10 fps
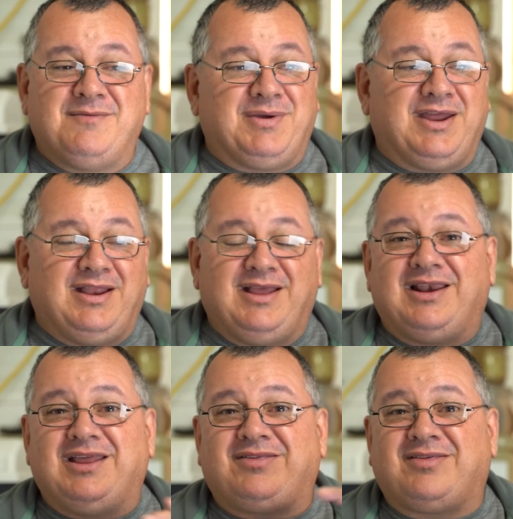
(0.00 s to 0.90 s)
But
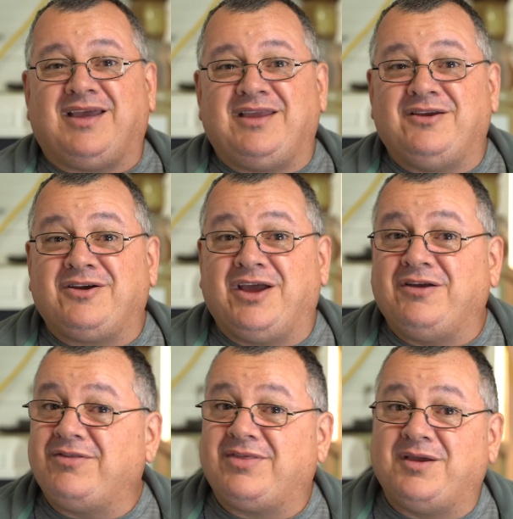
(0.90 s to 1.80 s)
let's say you're
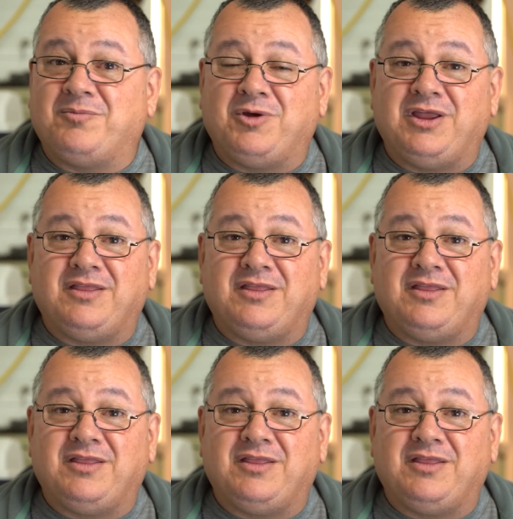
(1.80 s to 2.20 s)
going somewhere.